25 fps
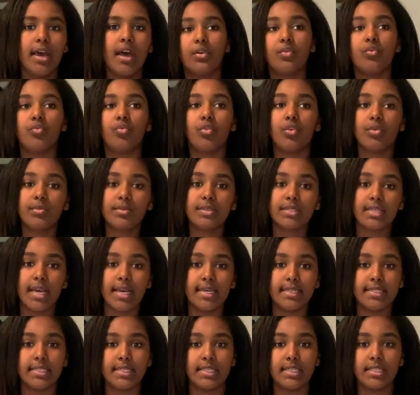Room
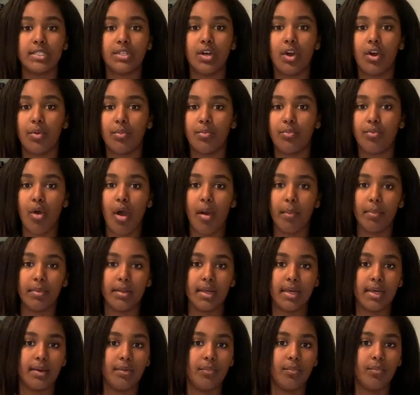sizes are
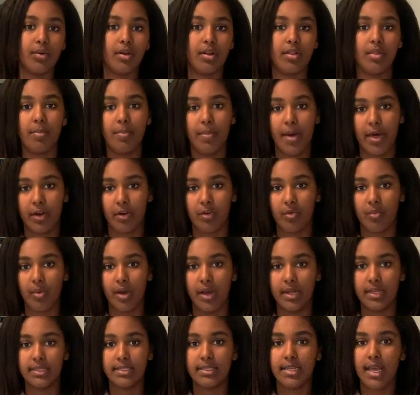probably one of the better
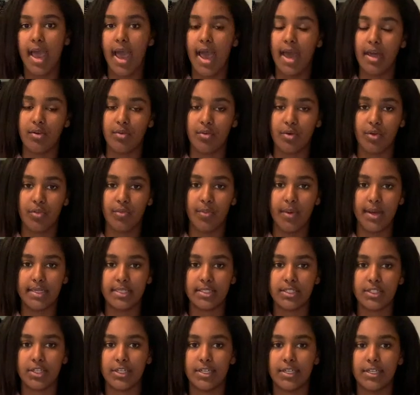ones at
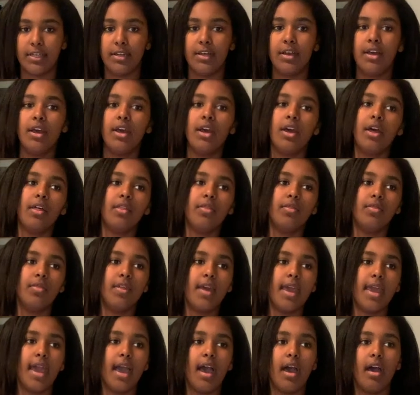Northwestern.
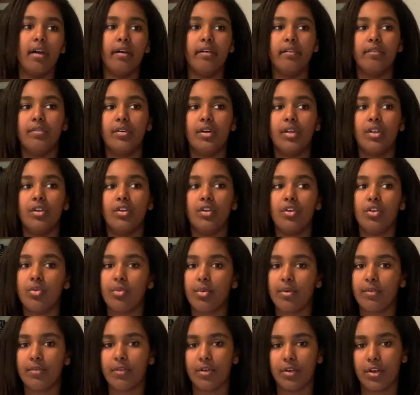They have
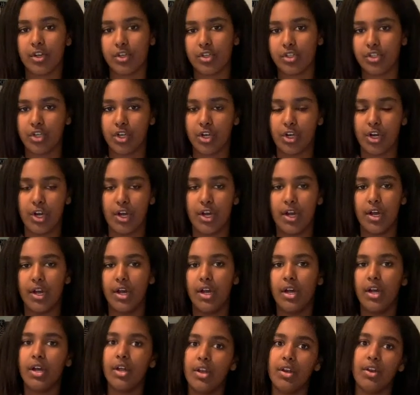newer
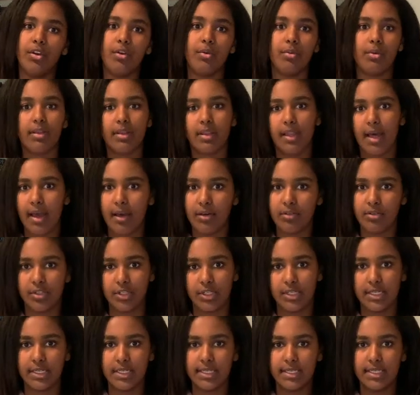furniture, newer
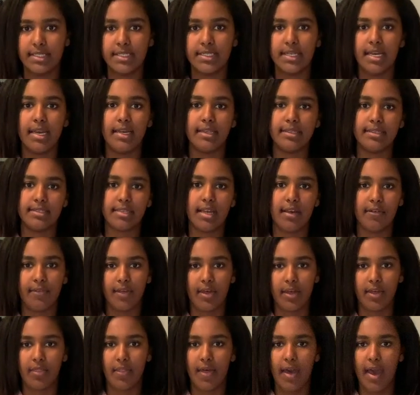lounges, and stuff
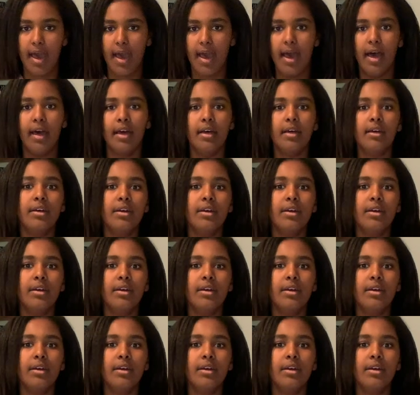like that.